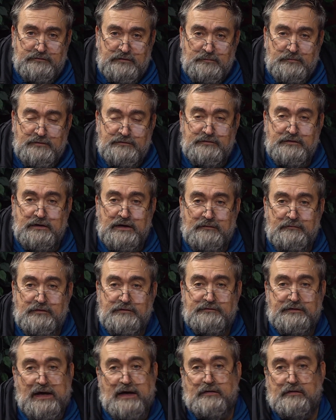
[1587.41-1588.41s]
can be seen every
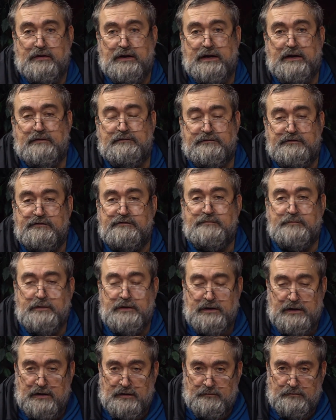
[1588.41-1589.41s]
Saturday at 6
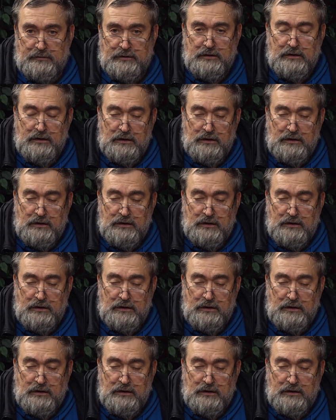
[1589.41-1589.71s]
p.m.